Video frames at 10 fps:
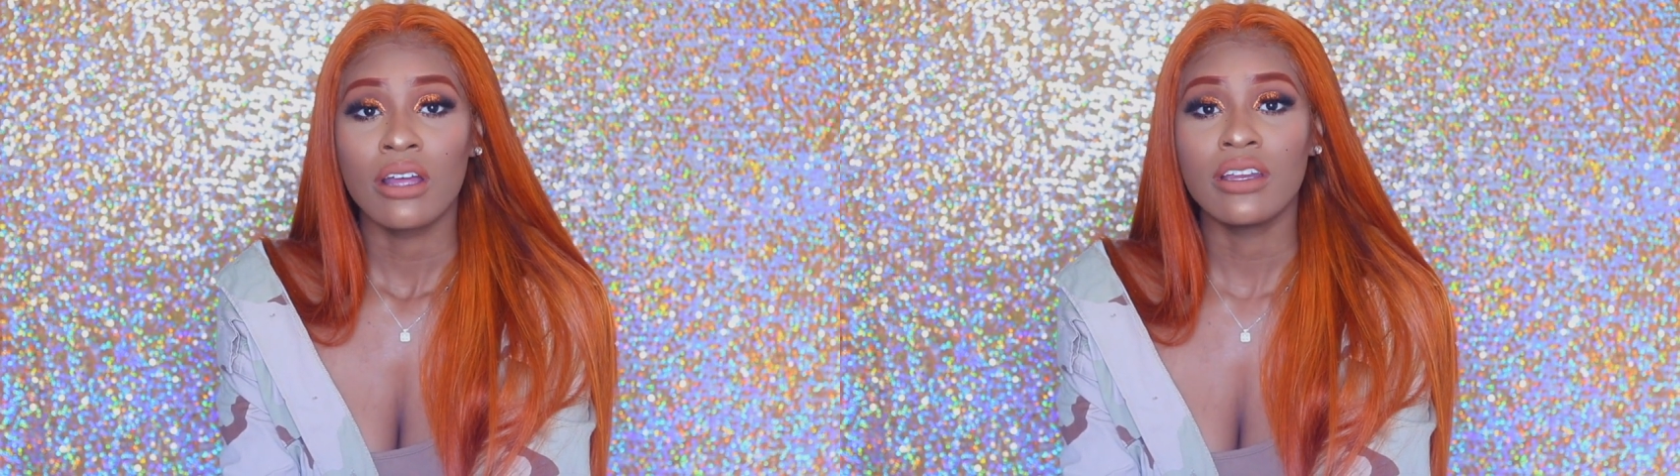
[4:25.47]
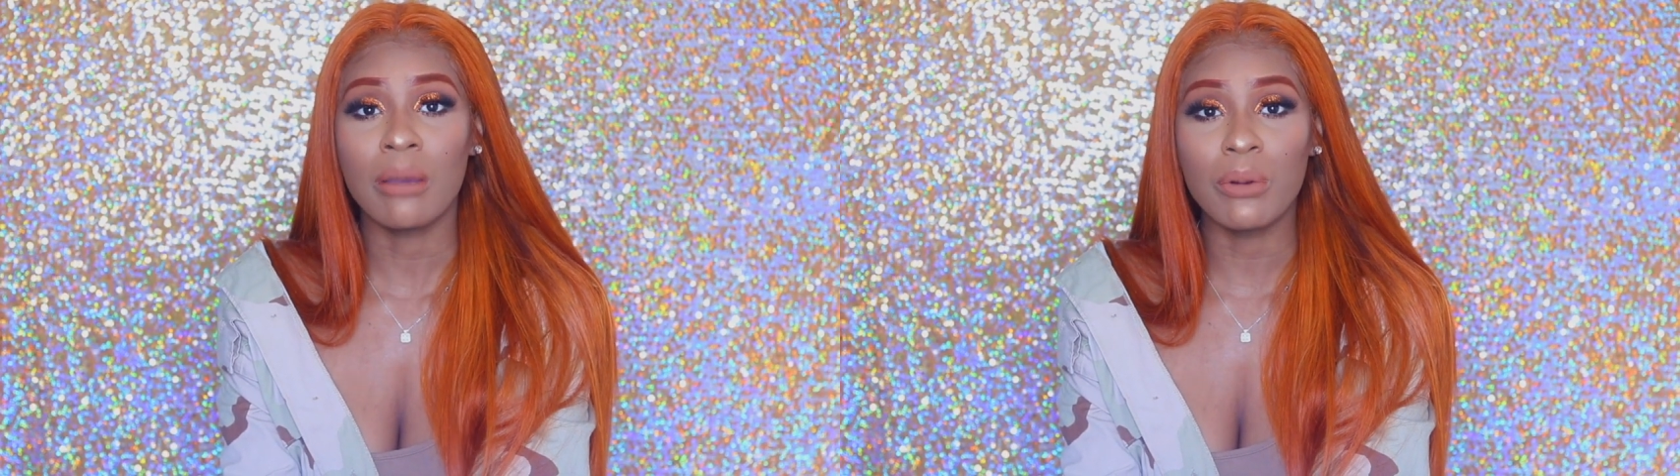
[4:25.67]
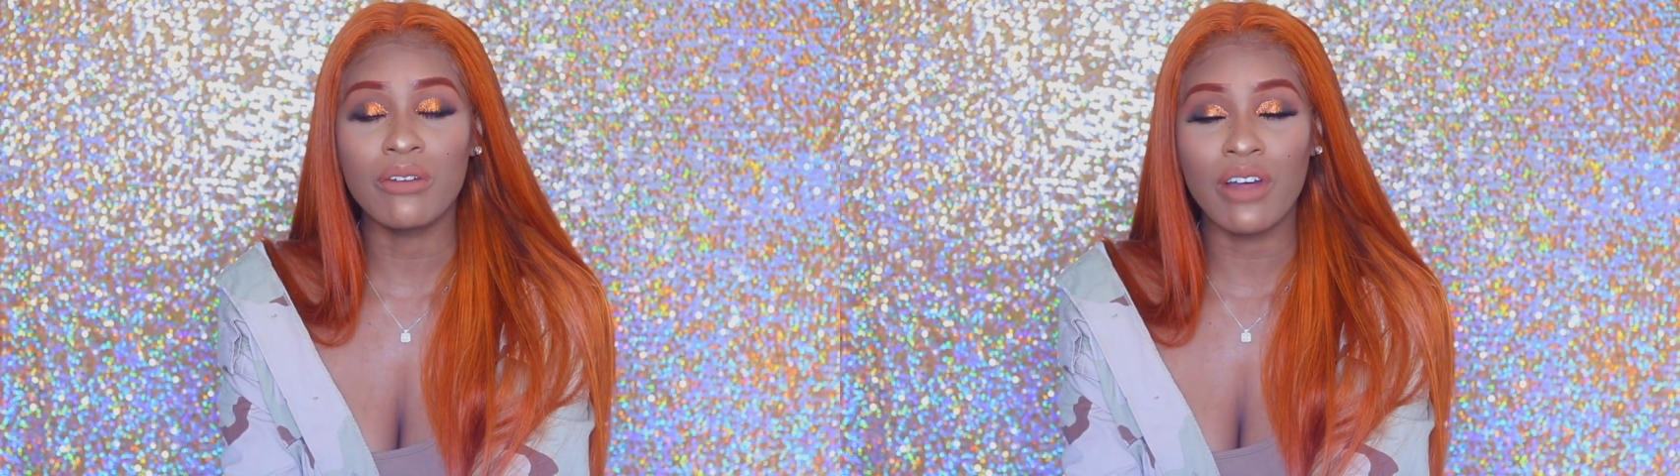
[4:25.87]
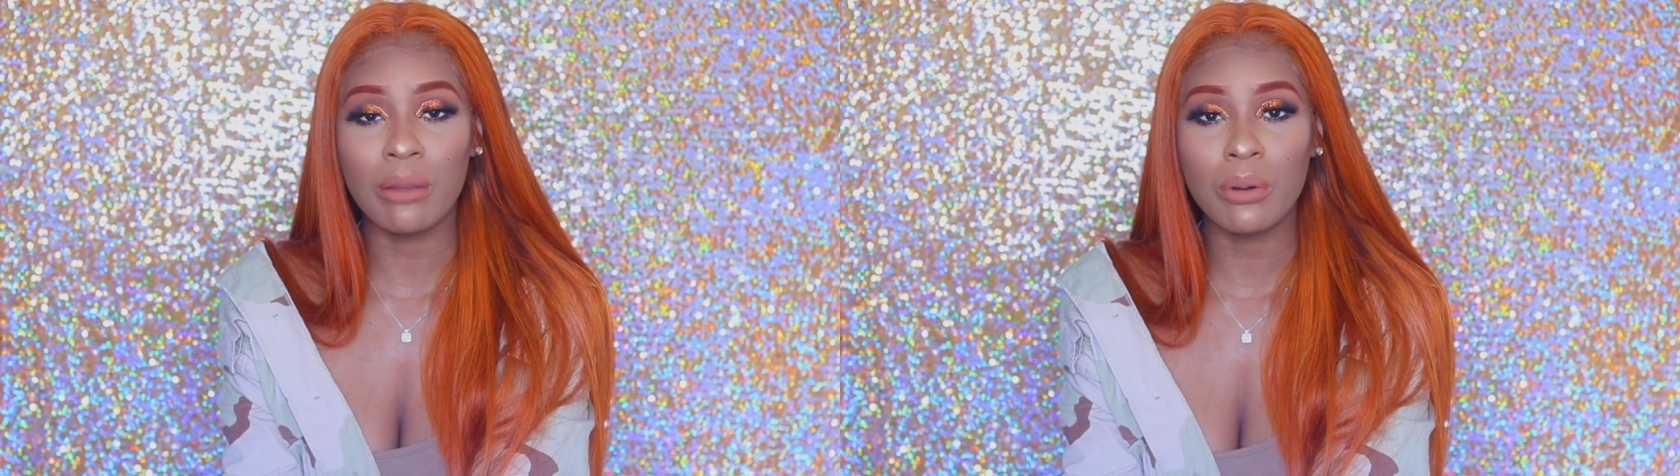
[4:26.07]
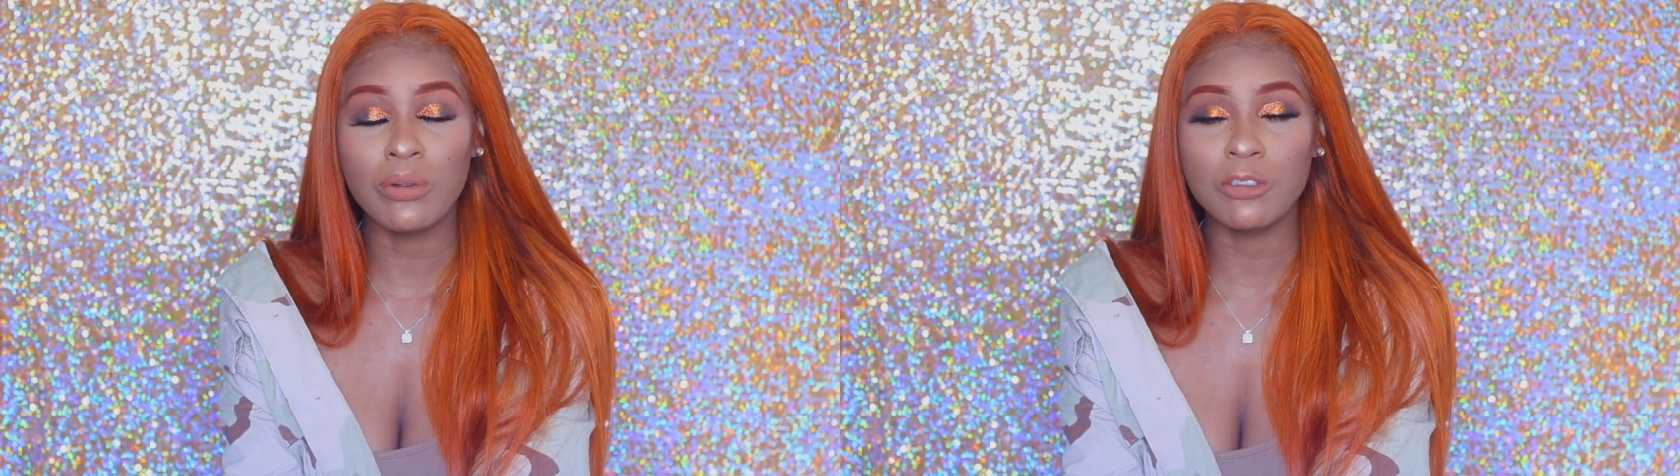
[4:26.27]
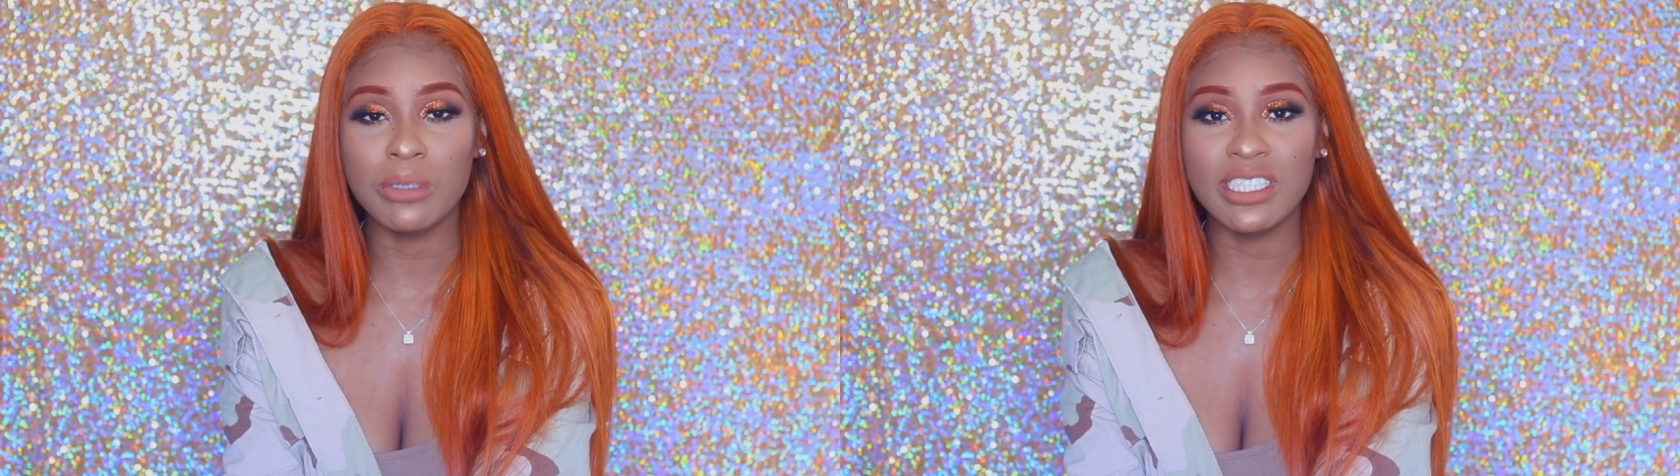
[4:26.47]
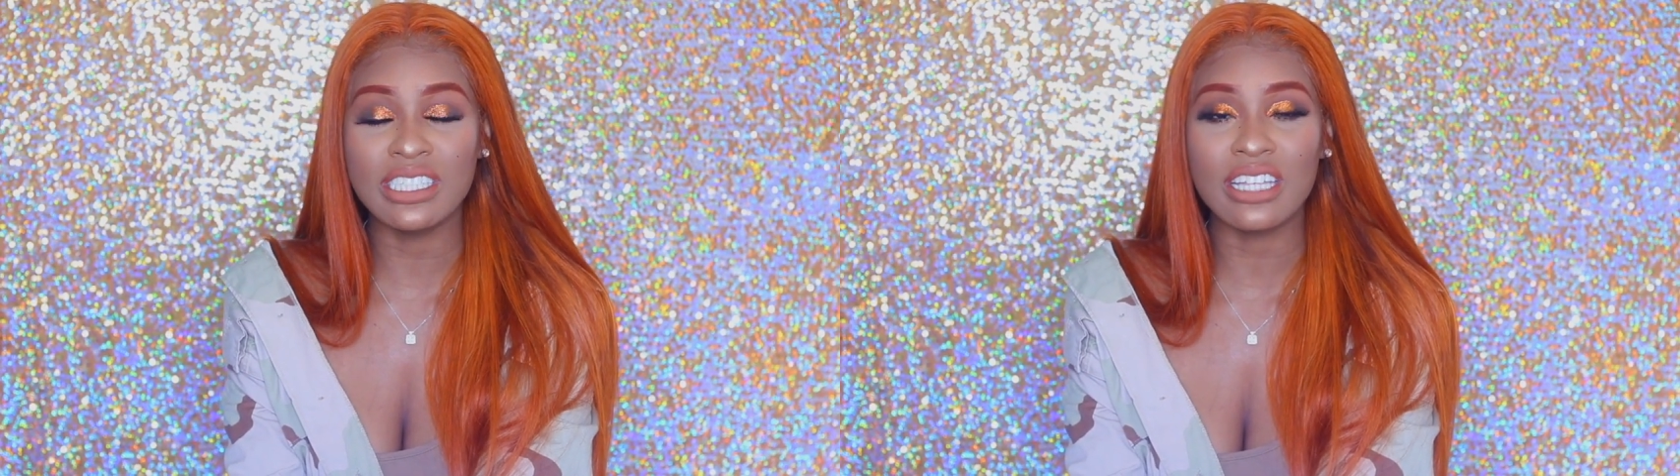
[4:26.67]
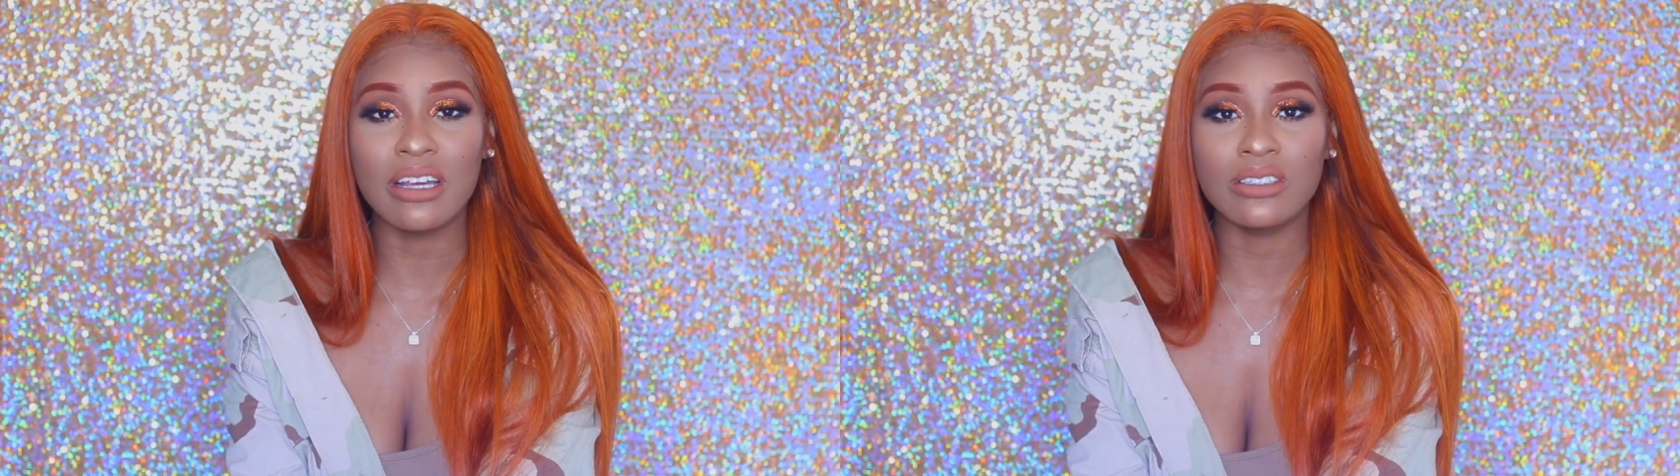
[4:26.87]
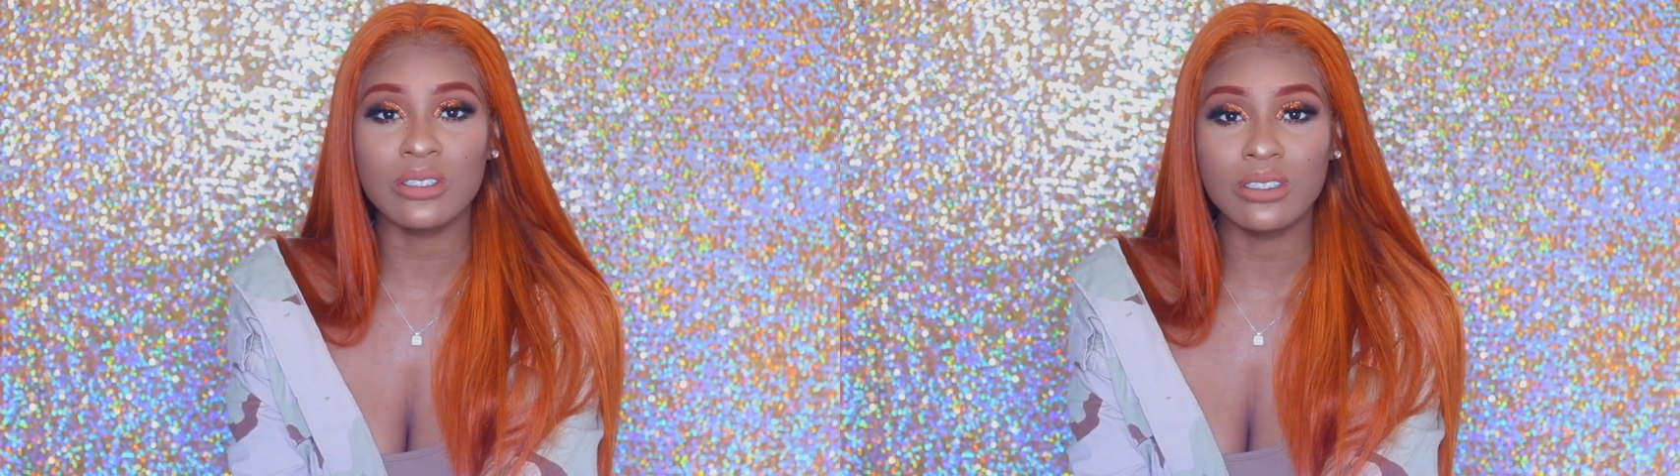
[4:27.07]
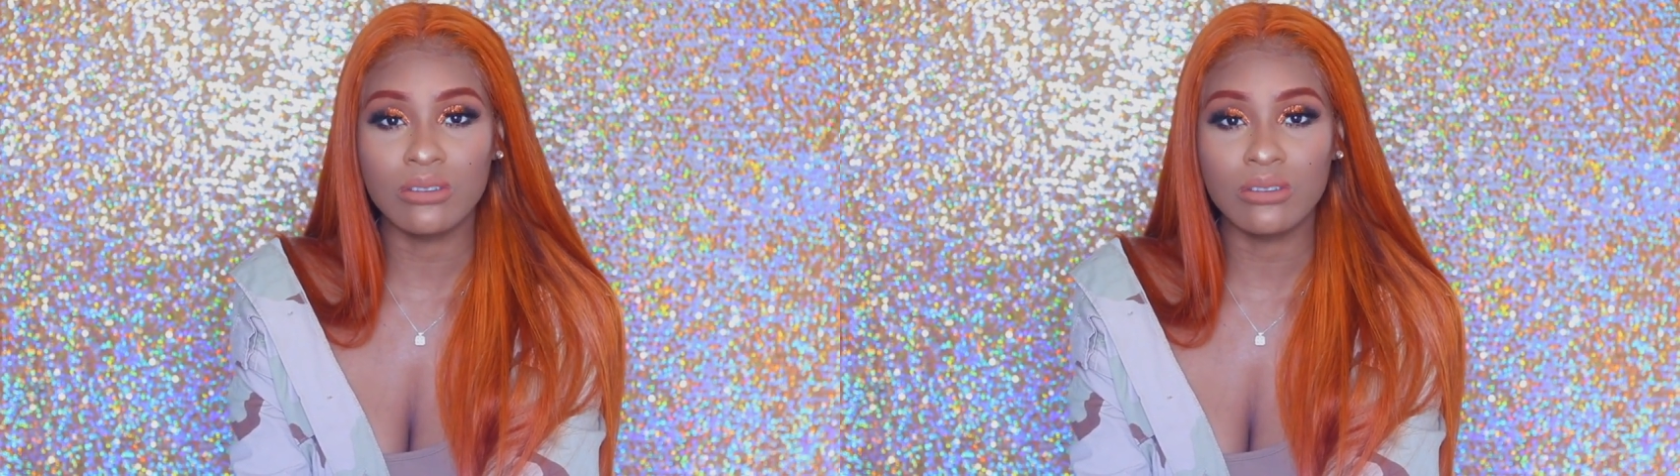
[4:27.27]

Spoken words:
number developer, which means it's gonna